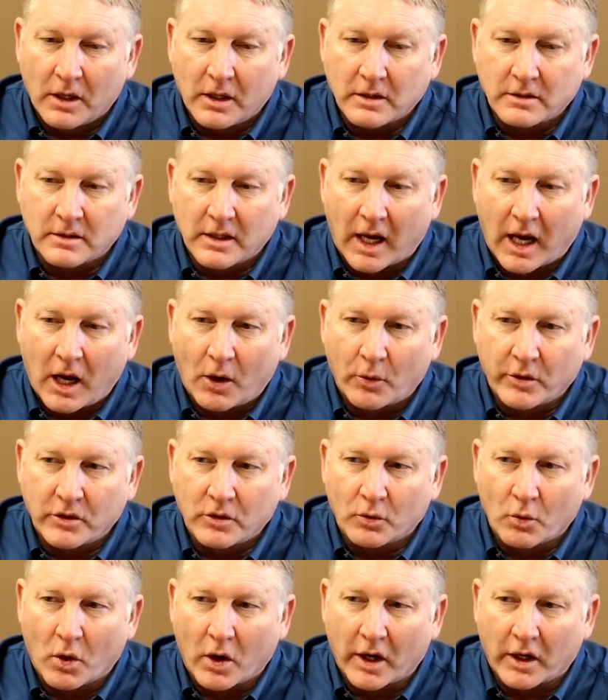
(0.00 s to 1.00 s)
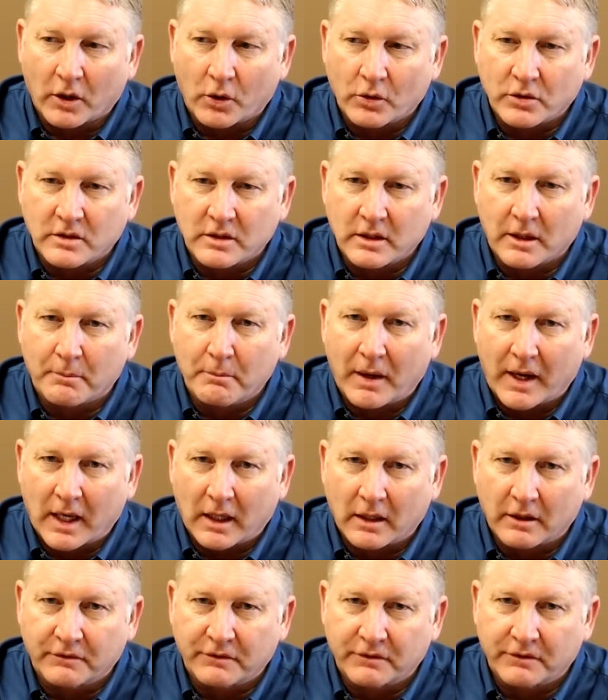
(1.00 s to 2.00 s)
is now when you want to go see a
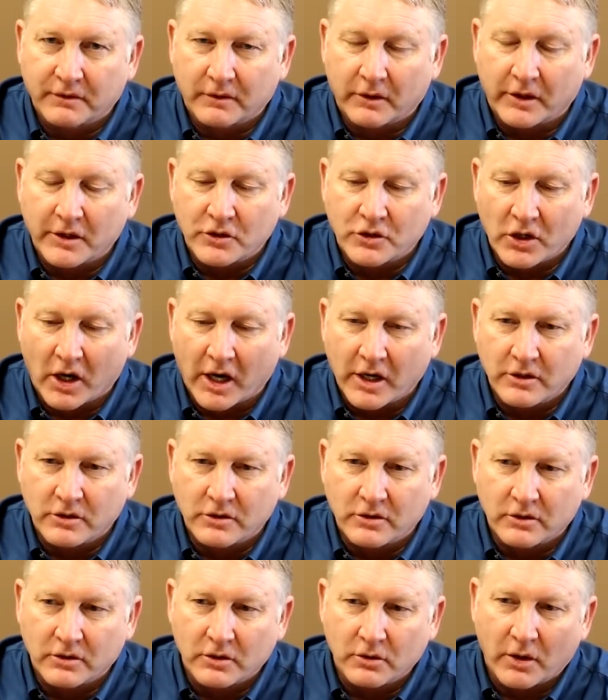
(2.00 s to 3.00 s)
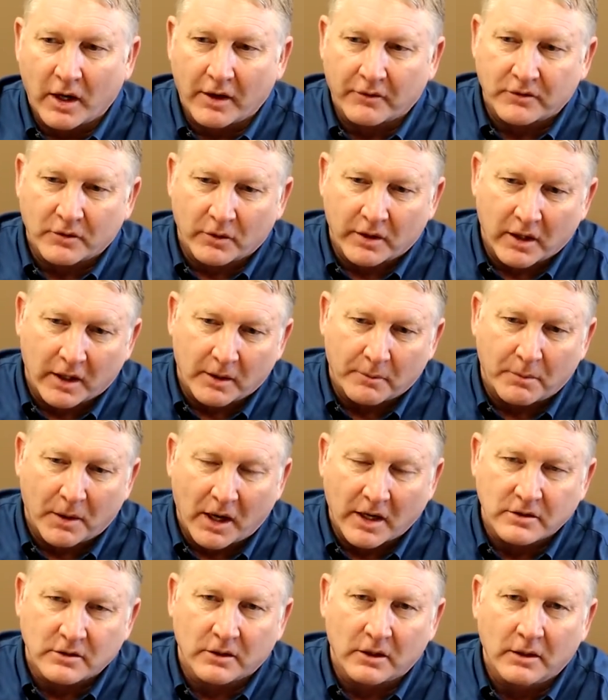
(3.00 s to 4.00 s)
bailiff or a judge, you have to hit a
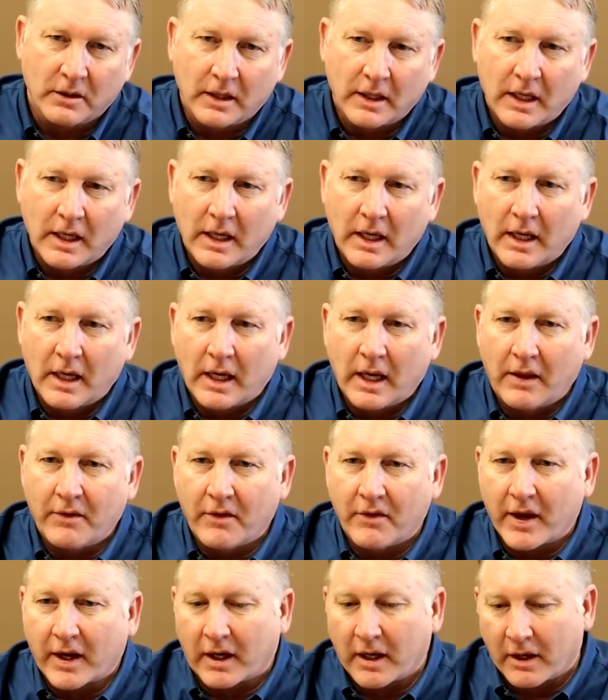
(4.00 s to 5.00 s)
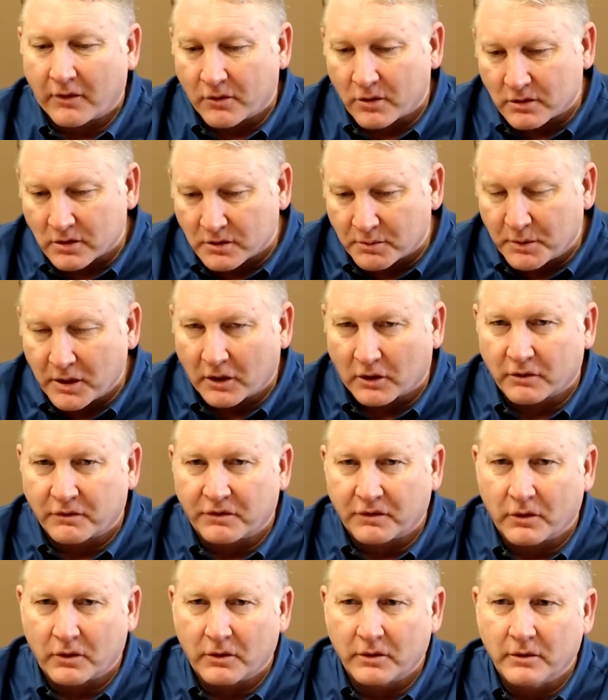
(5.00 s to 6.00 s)
buzzer, and then they can, there's a
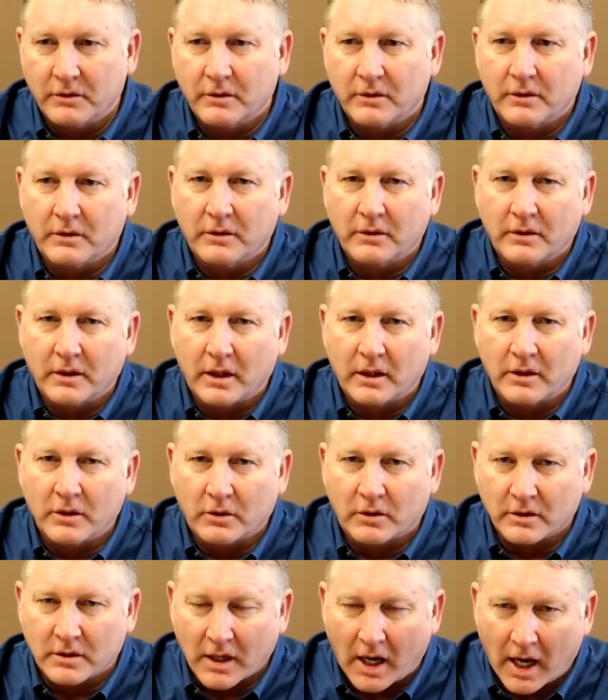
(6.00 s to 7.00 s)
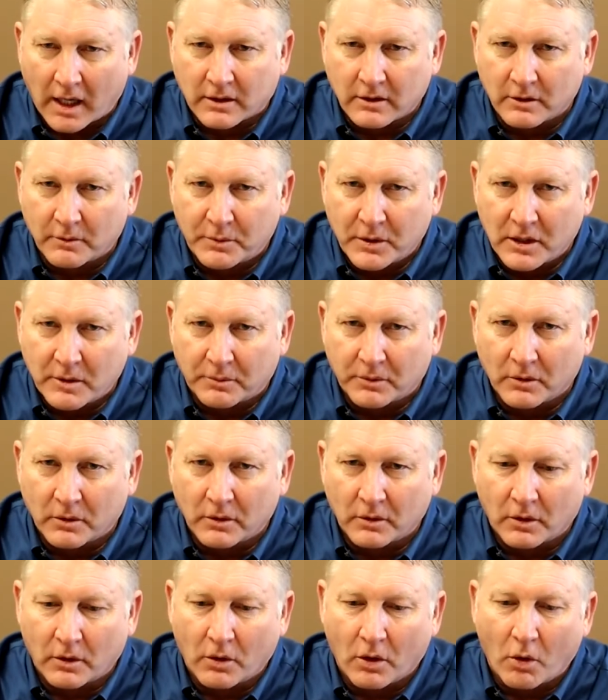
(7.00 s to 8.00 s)
speakerphone that you can talk to the
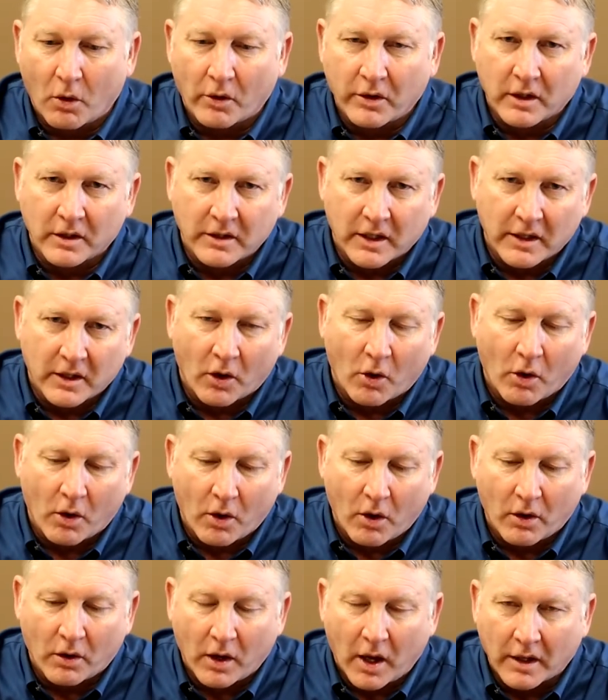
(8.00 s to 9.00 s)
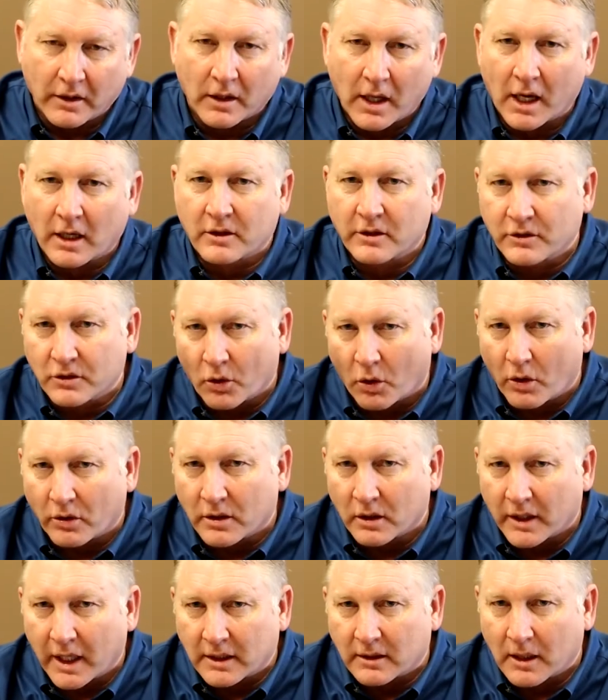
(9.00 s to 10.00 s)
people, or you then unlock the door
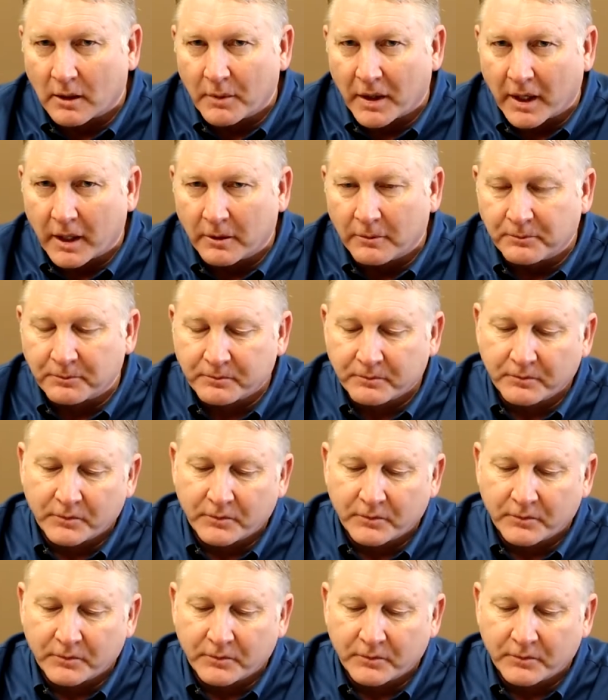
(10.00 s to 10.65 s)
to let them in